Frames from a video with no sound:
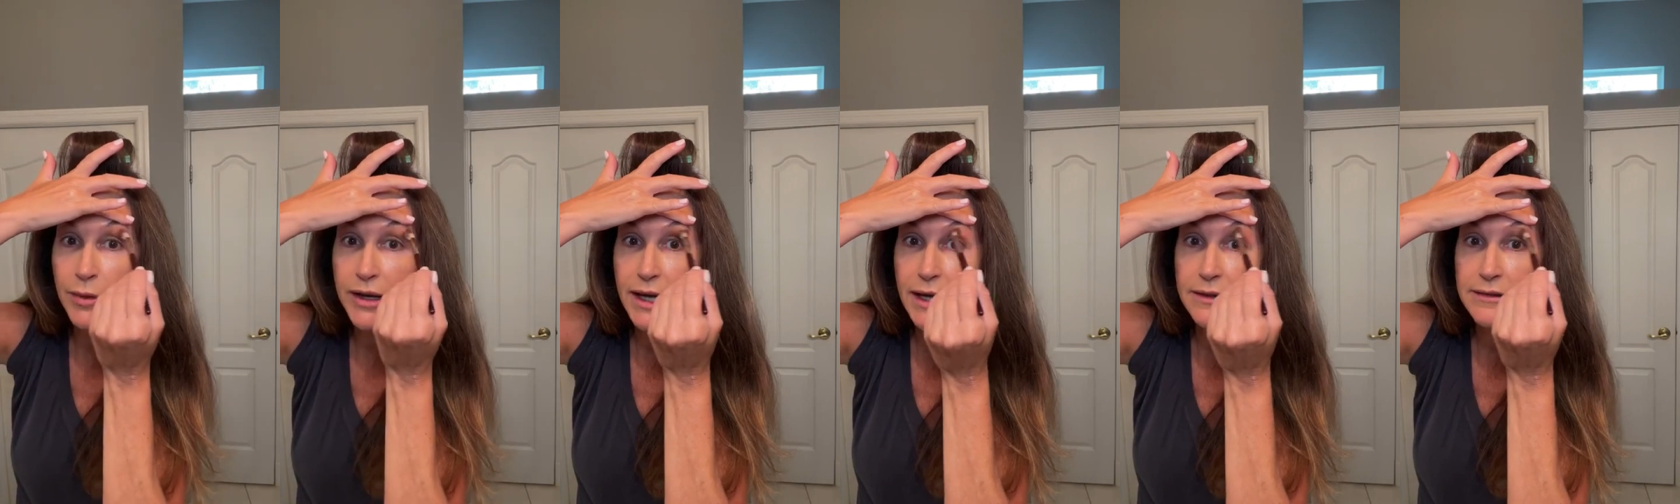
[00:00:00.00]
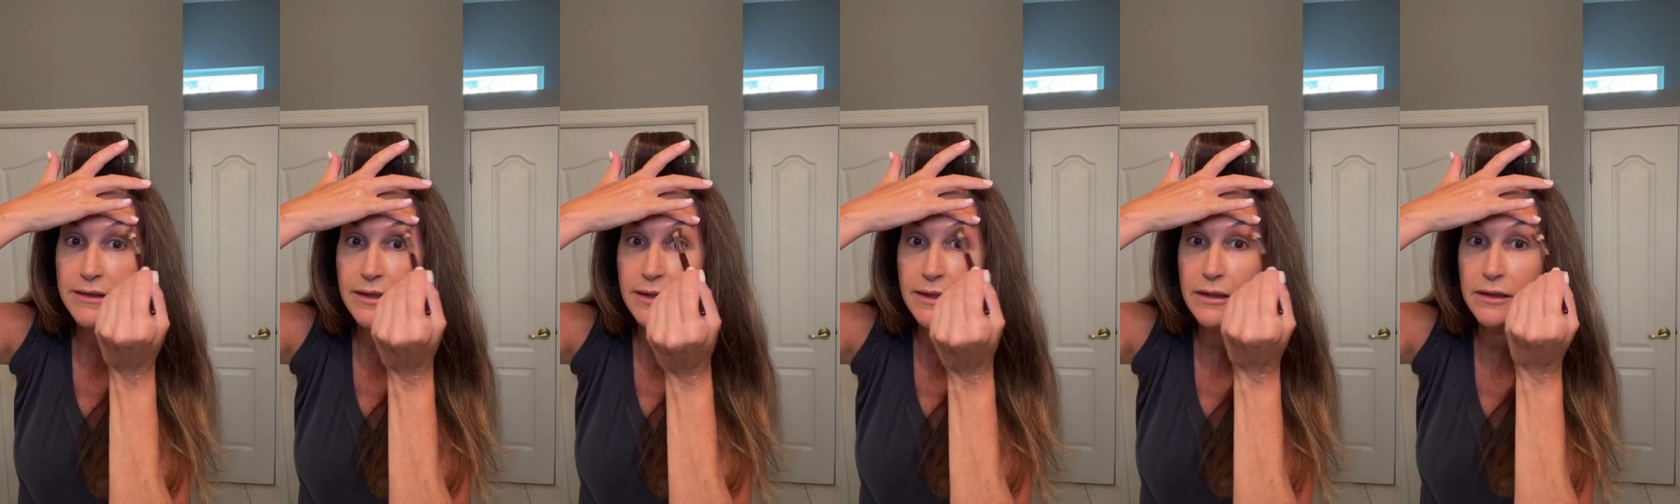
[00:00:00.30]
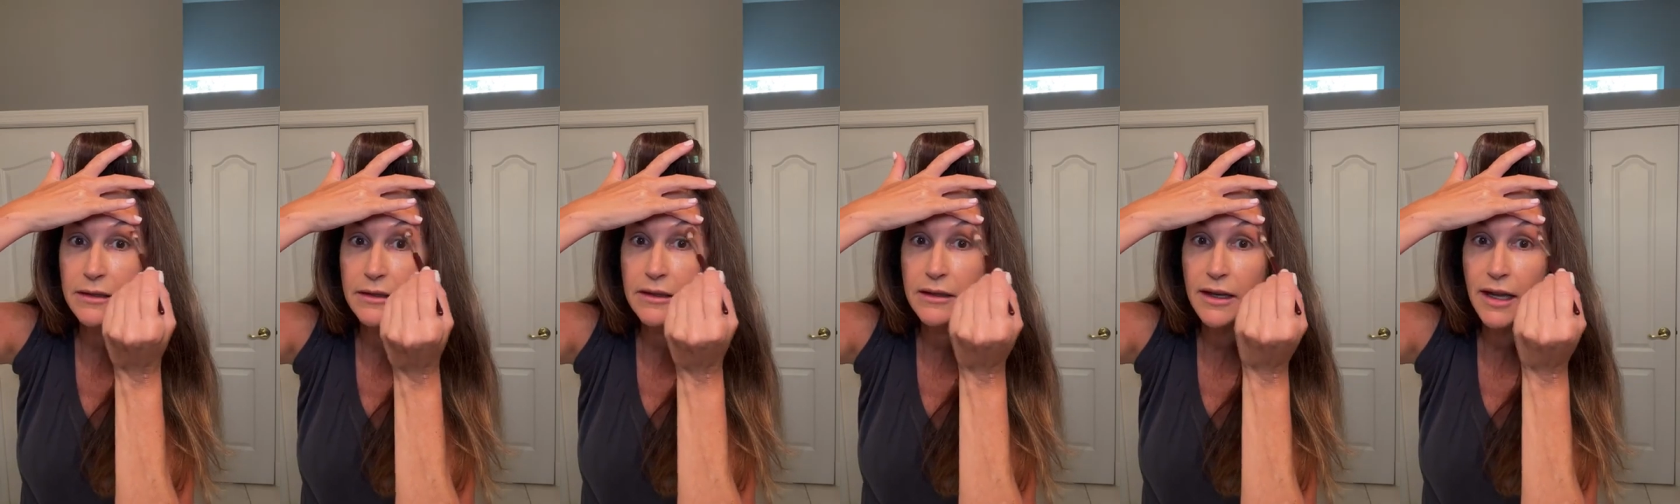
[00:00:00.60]
because it
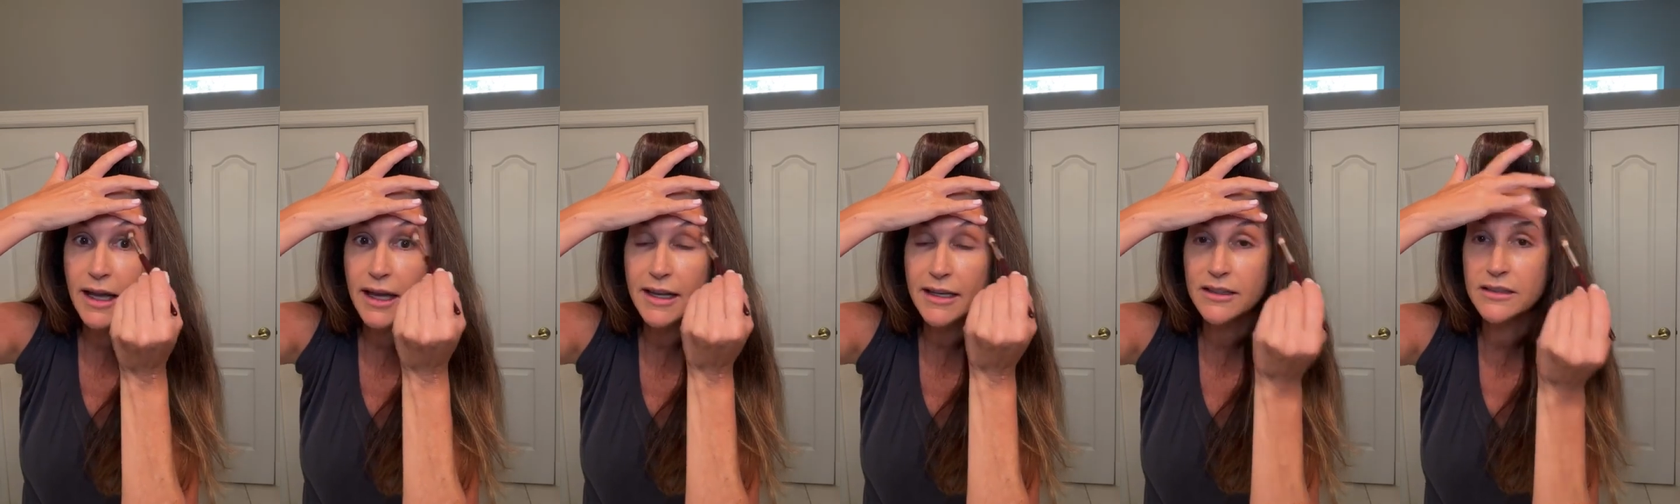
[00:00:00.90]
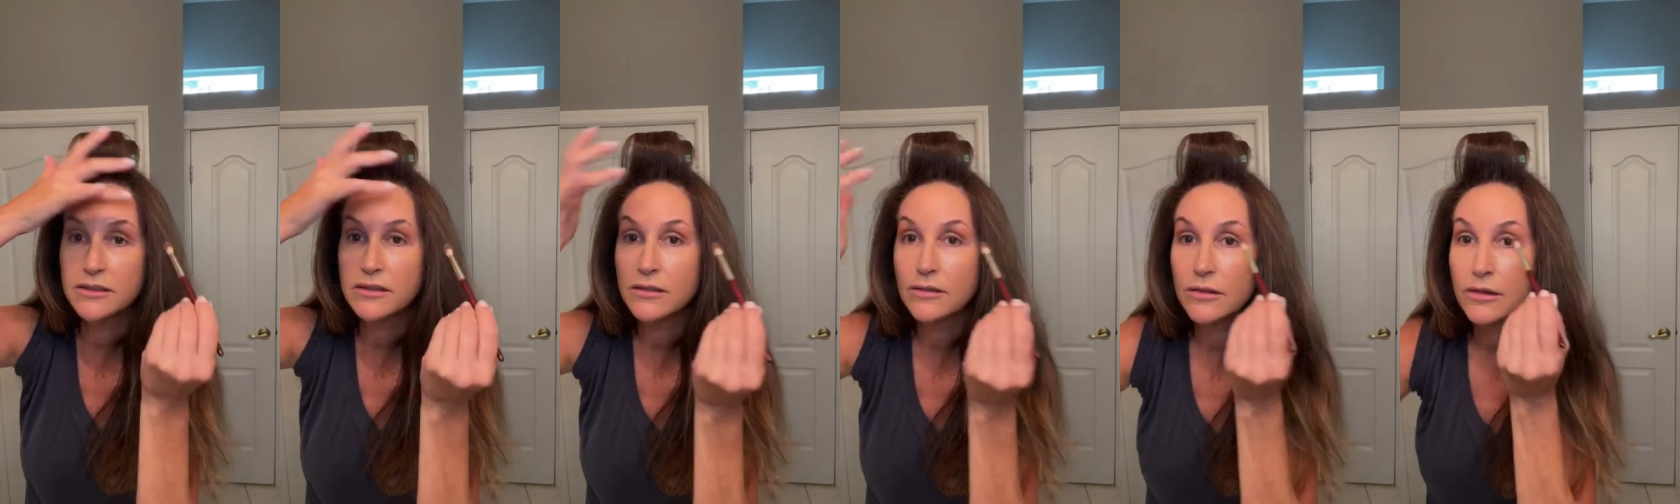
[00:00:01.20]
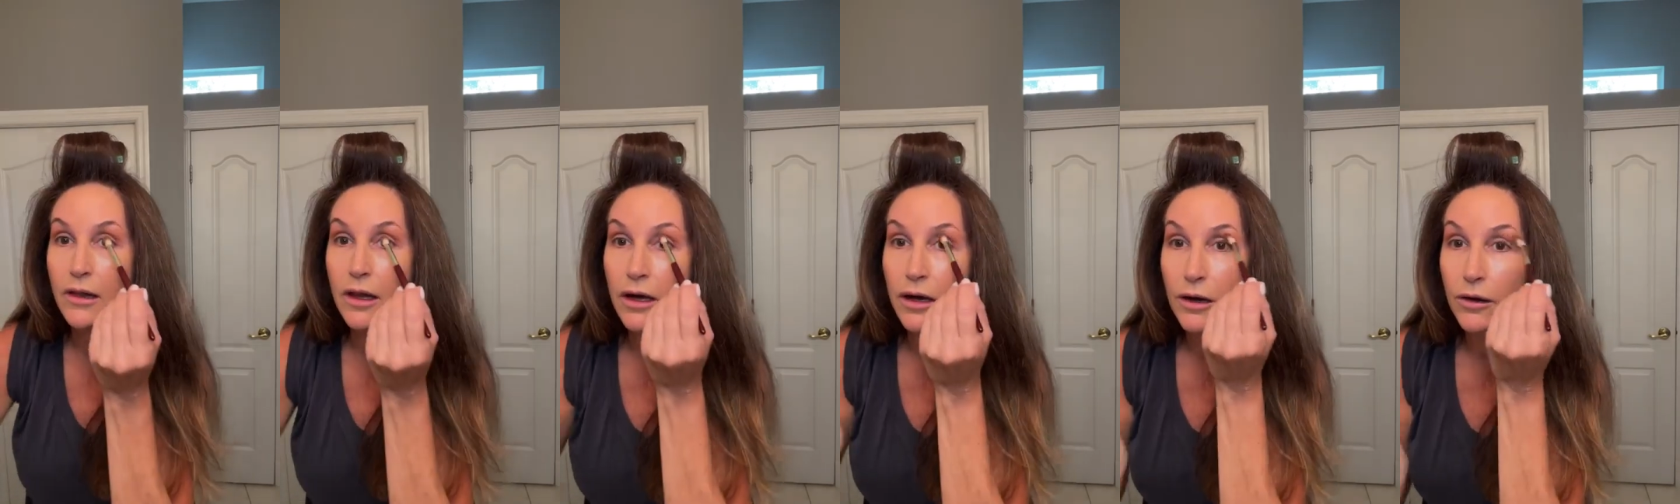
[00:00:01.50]
hangs
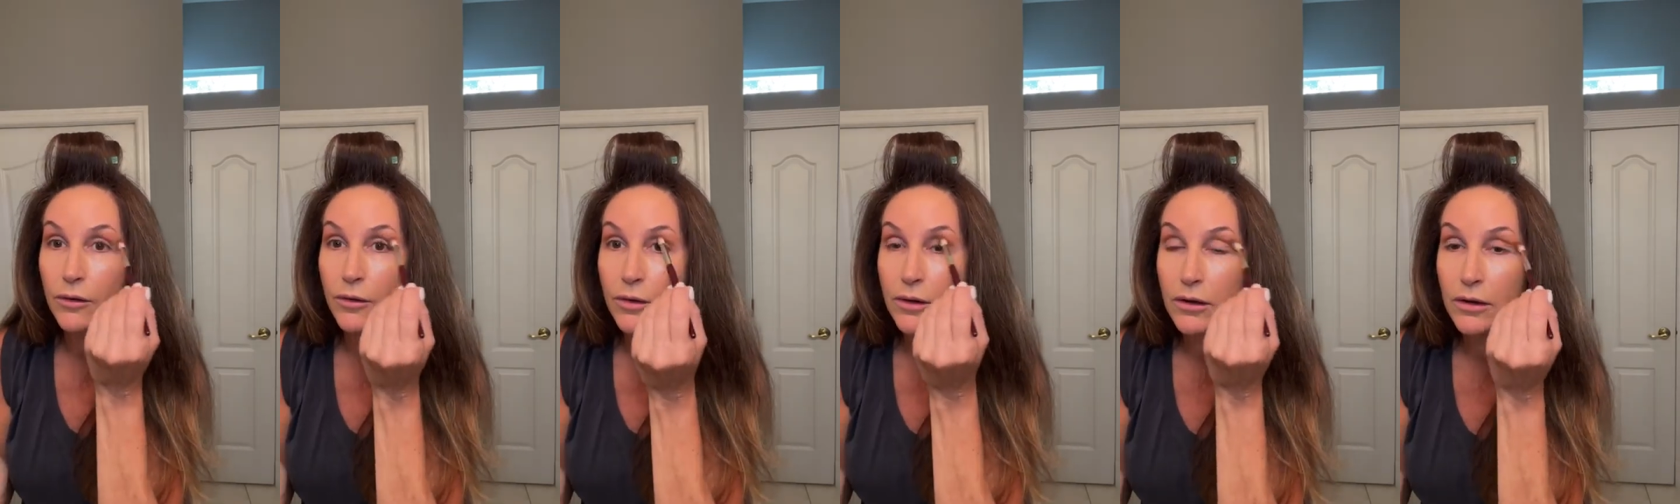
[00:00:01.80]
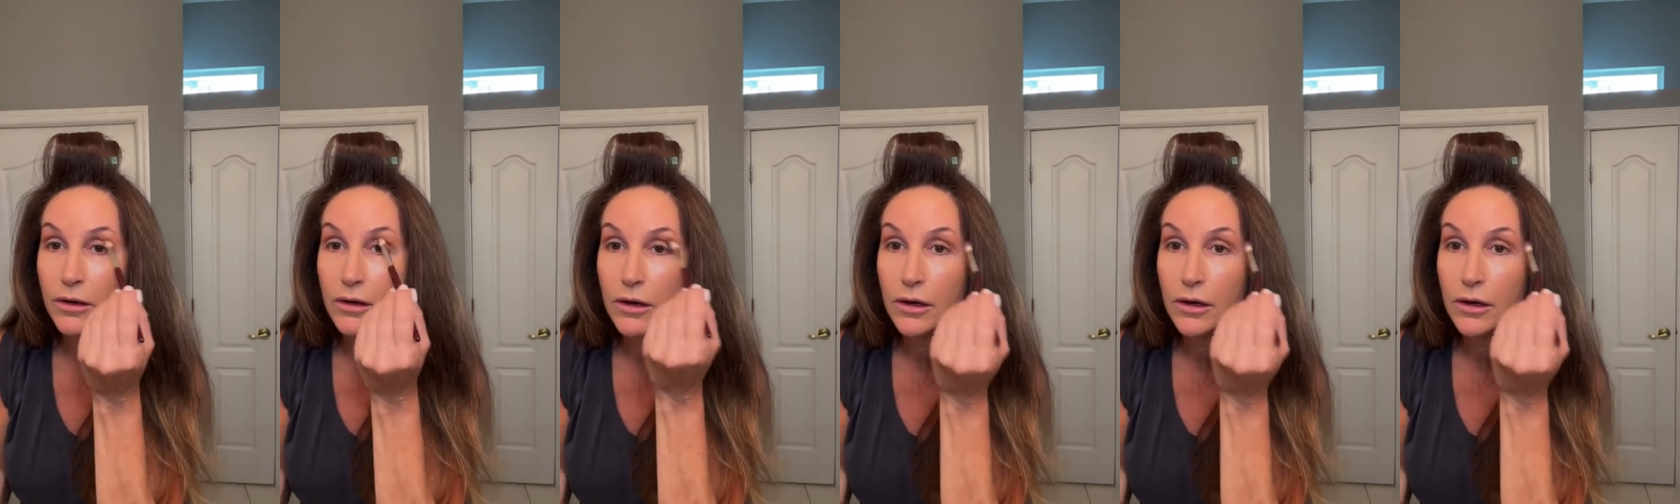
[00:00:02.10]
low.